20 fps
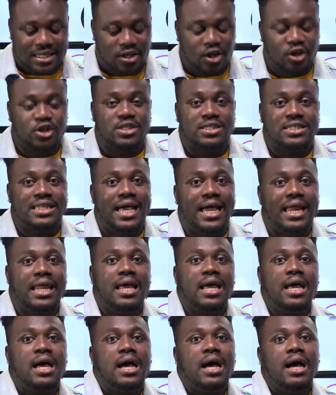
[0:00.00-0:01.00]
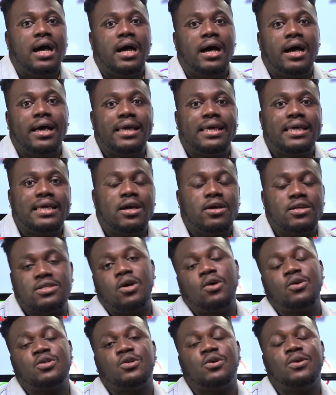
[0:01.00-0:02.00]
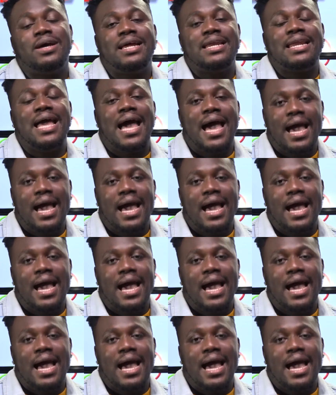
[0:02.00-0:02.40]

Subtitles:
And not just that, he is also an